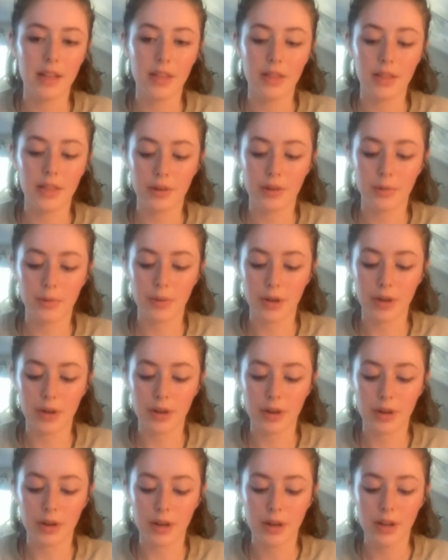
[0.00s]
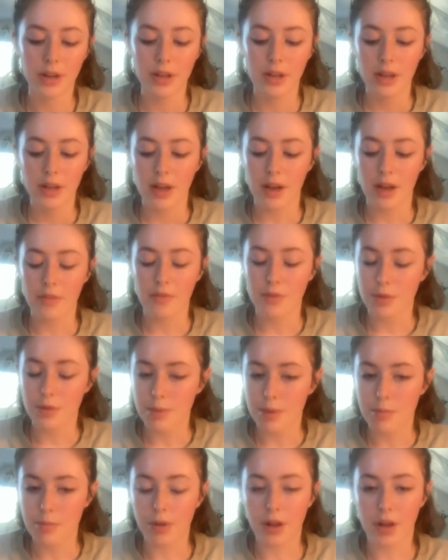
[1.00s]
there were a few
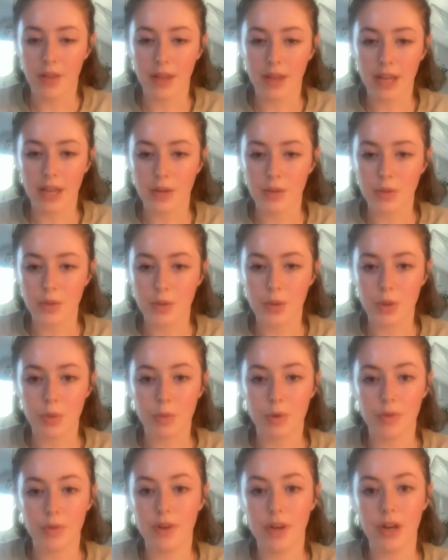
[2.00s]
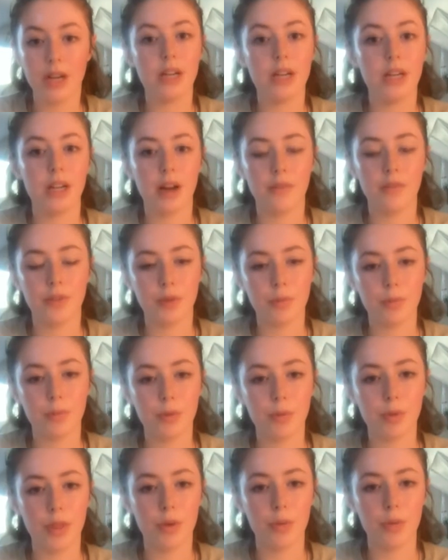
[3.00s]
people on the council who were very uncomfortable
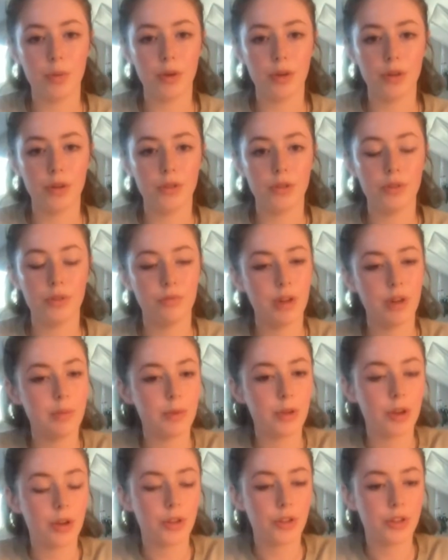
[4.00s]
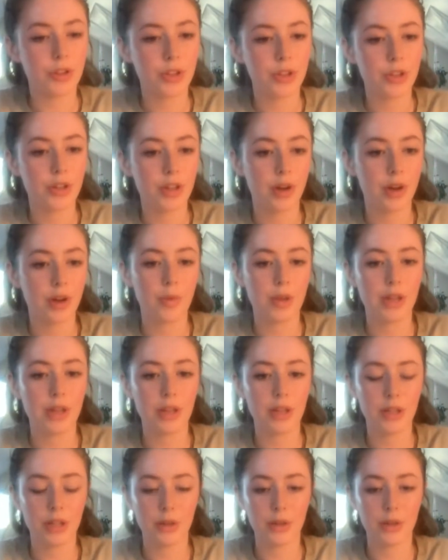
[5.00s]
with the words rape culture that we
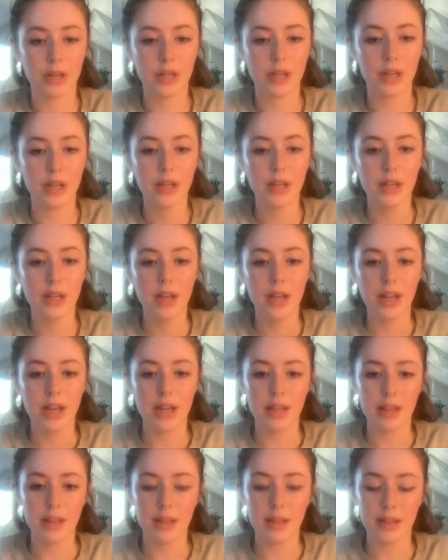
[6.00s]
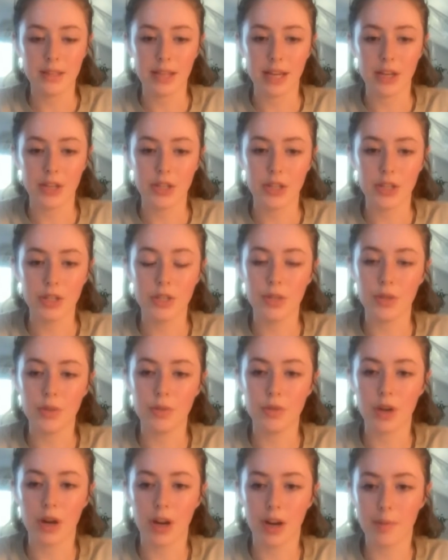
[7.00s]
included in the section
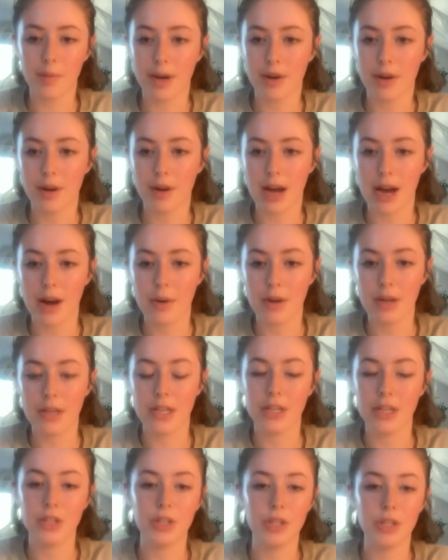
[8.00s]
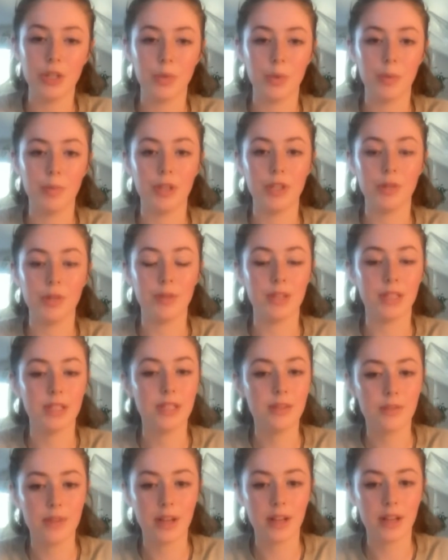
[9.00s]
to talk about how Indigenous women
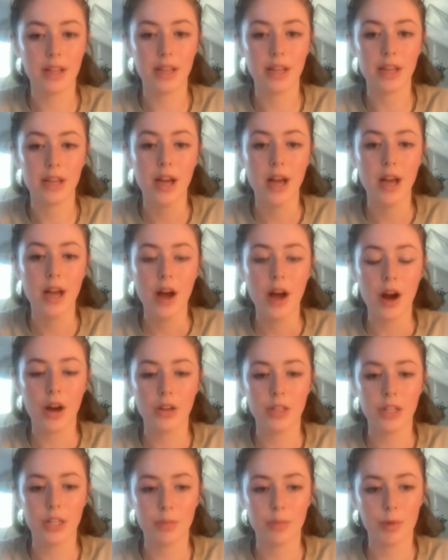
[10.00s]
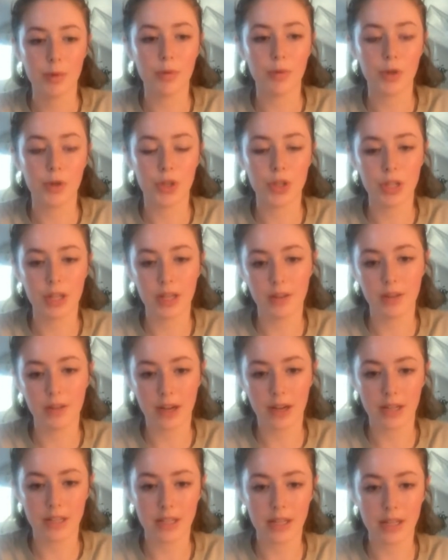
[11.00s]
specifically are disproportionately
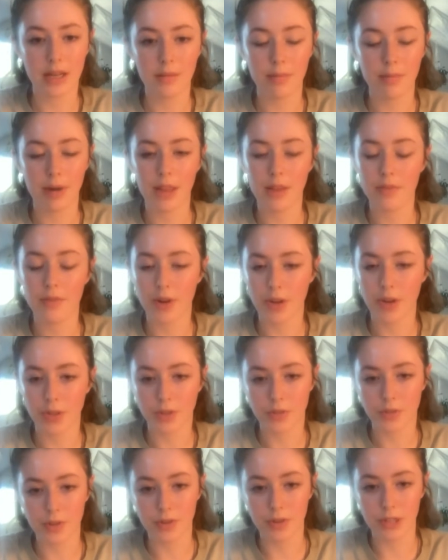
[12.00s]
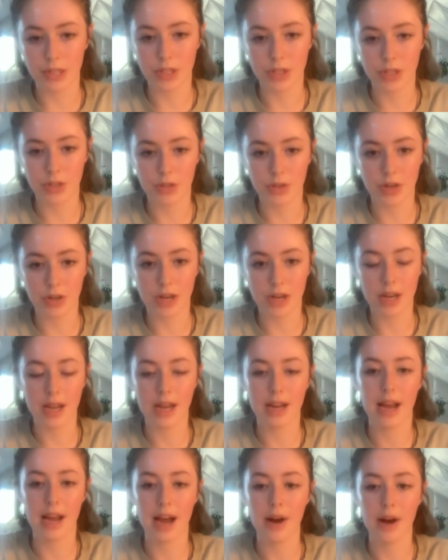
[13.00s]
affected by the fossil fuel industry
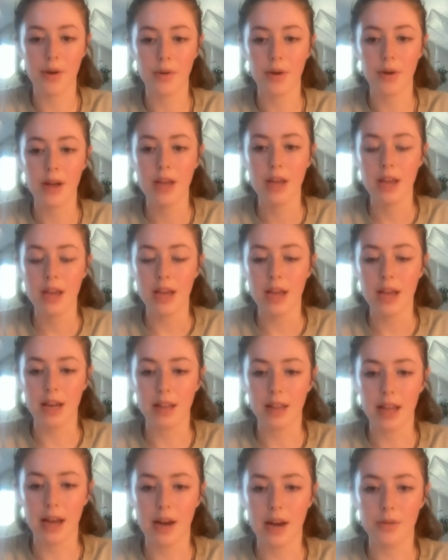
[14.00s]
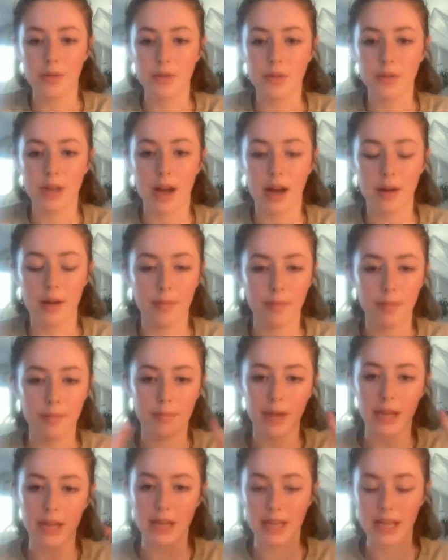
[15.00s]
and how it allows
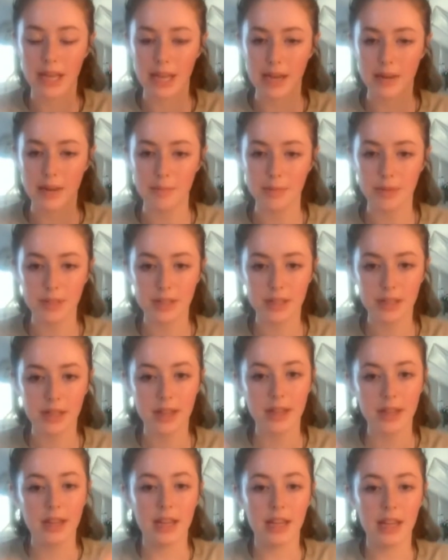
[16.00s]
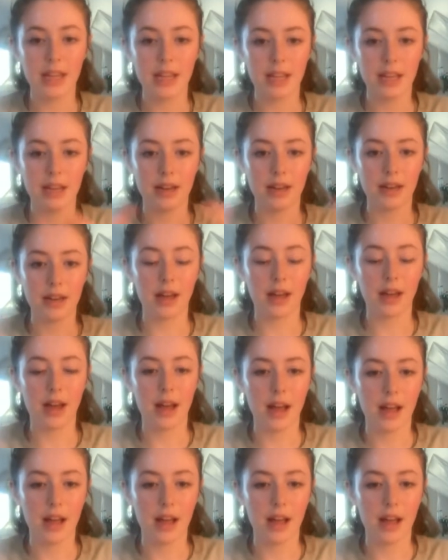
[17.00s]
man camps in